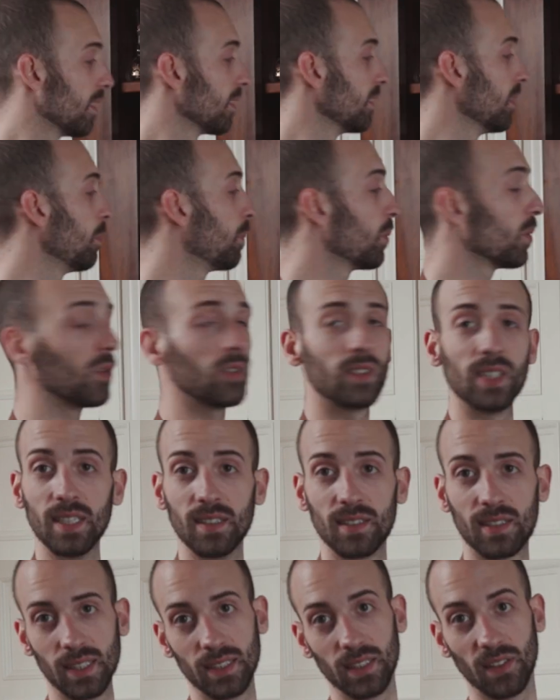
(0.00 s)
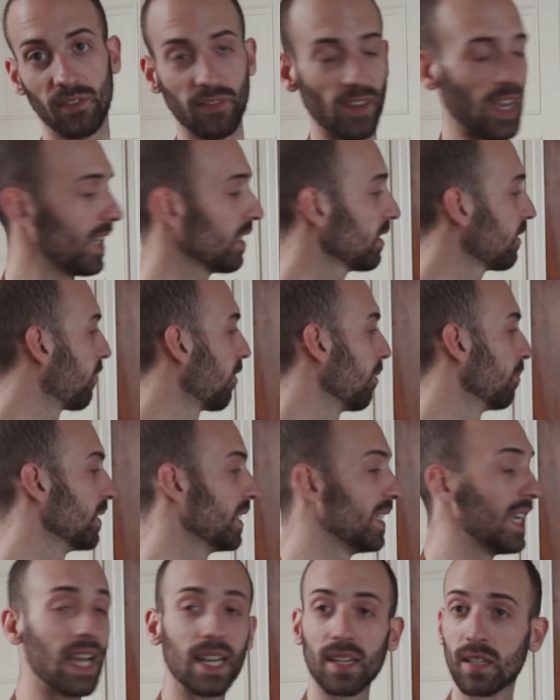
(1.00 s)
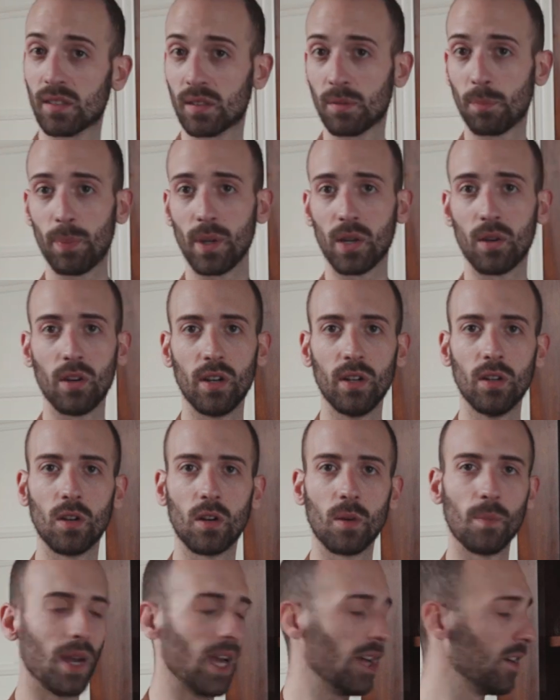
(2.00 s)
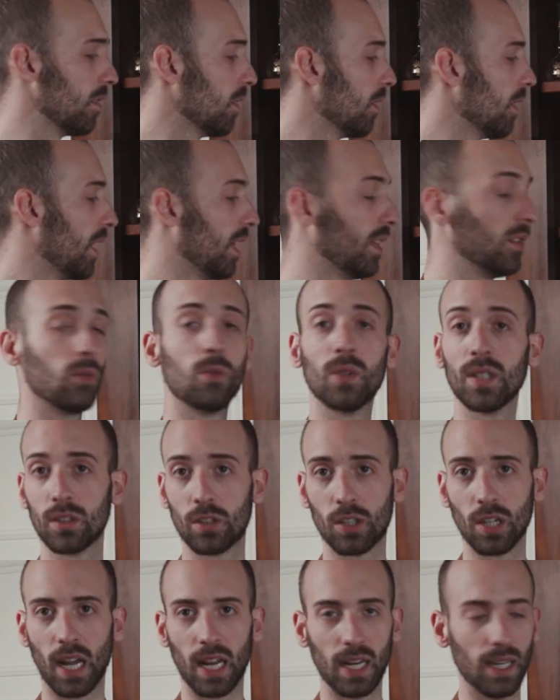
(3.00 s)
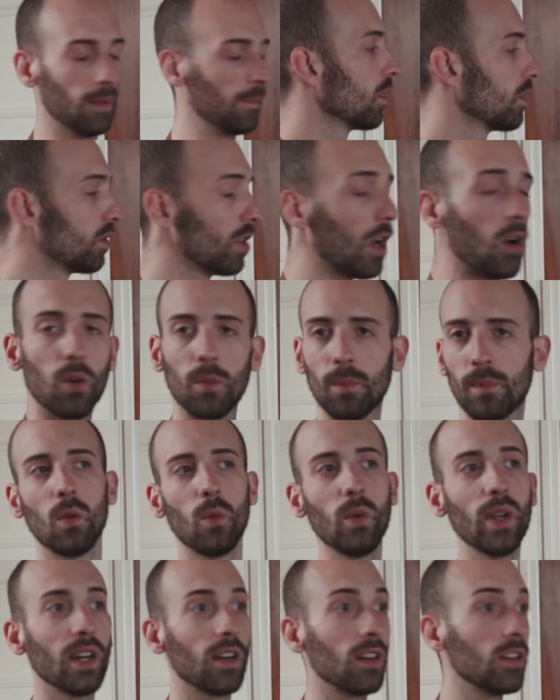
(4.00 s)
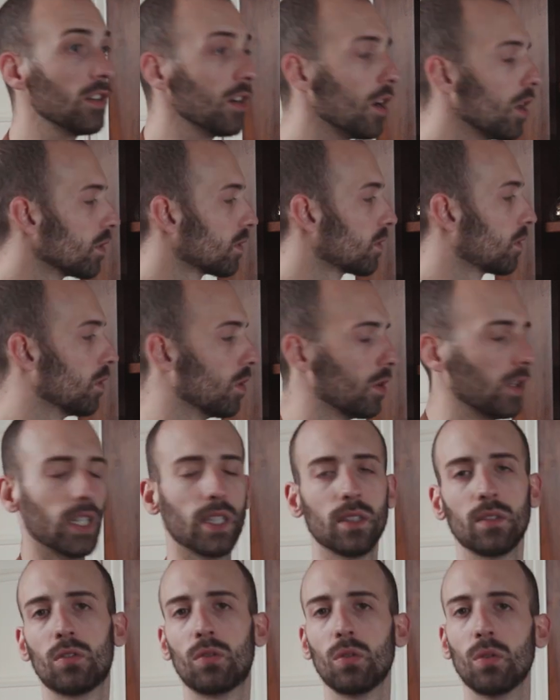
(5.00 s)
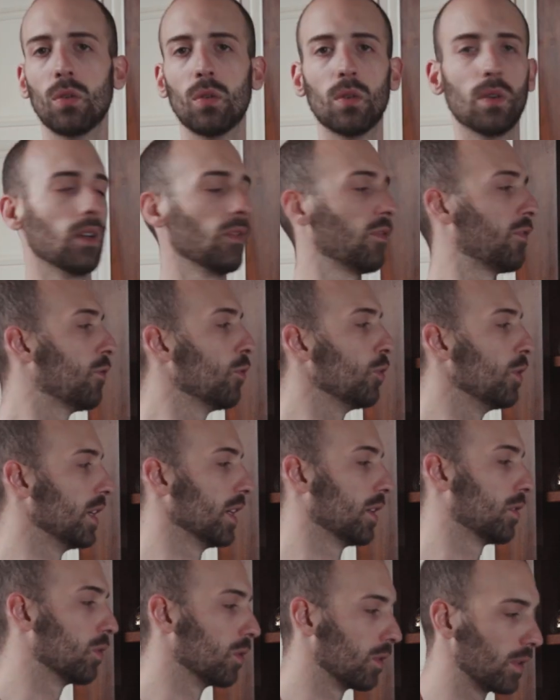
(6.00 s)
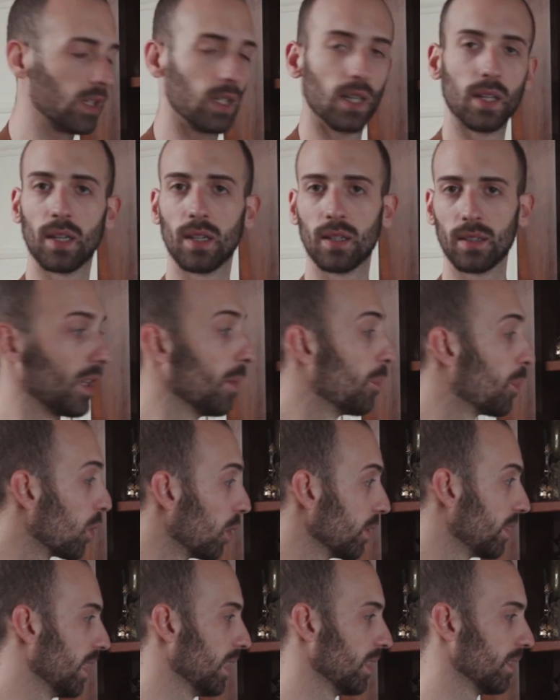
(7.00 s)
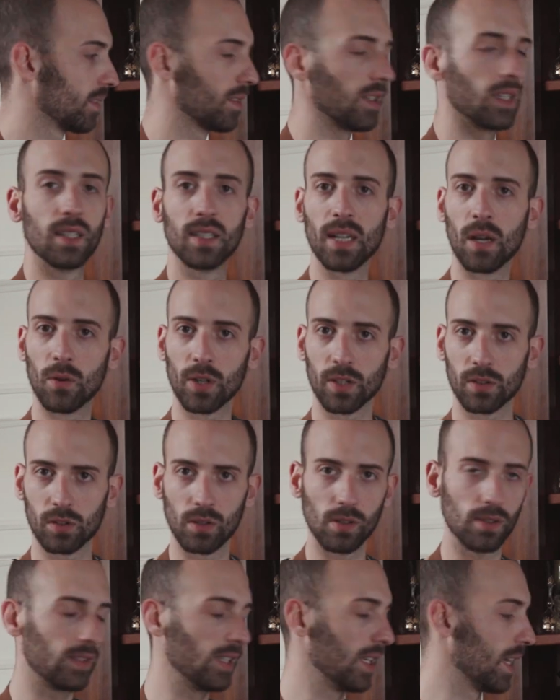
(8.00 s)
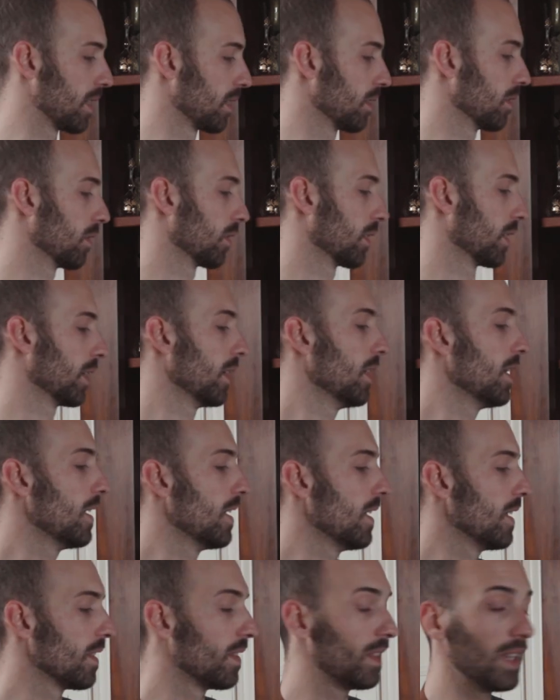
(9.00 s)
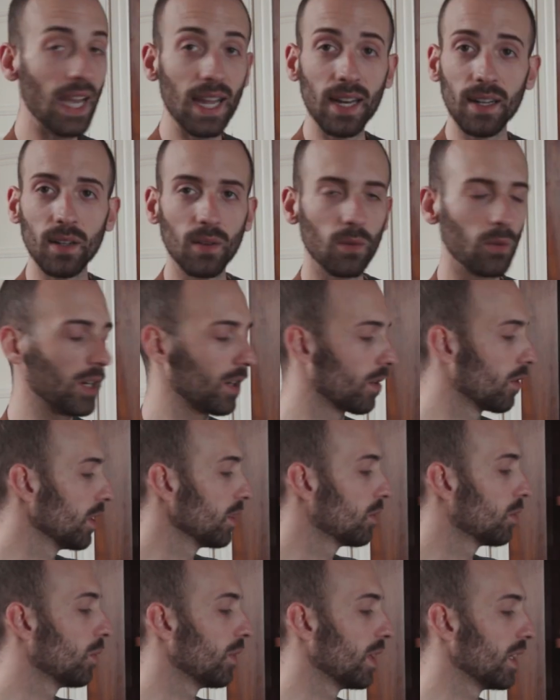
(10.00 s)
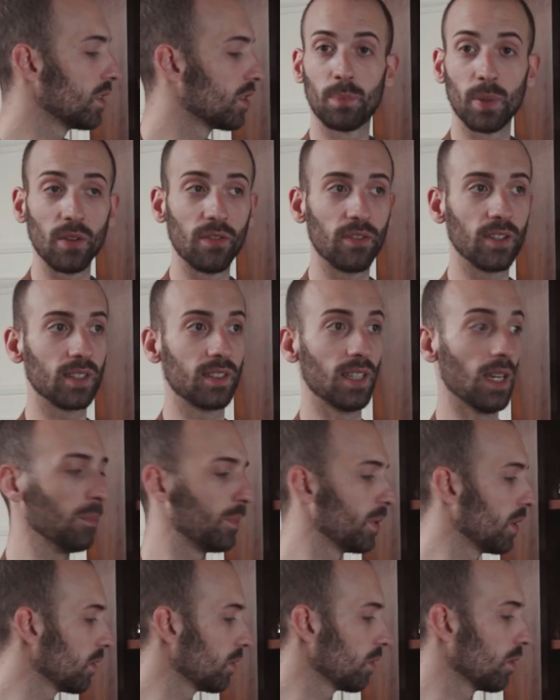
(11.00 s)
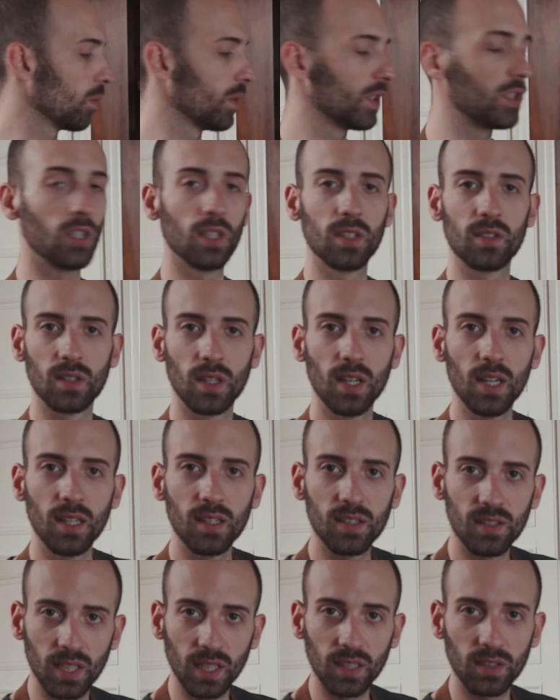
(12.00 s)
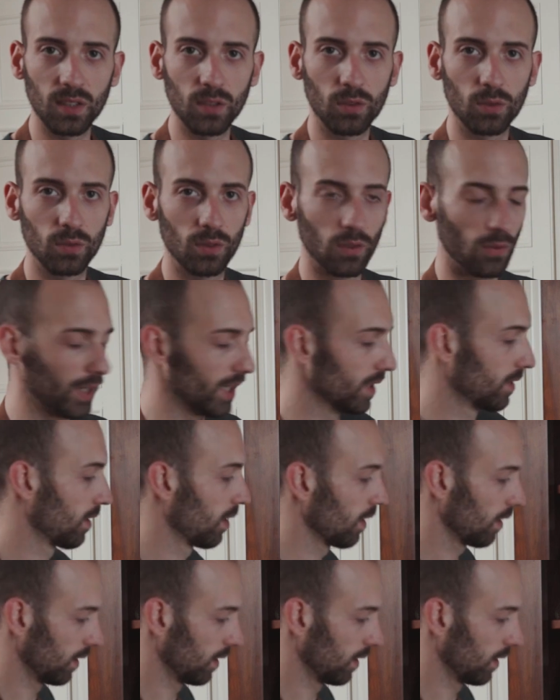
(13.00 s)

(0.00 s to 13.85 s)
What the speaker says: the proteins and the fat from the eggs, pecorino romano and guanciale. So, we are not going to fully cook the proteins in our salty eggnog. Then we are going to reach perfect temperature, which is 62 degrees.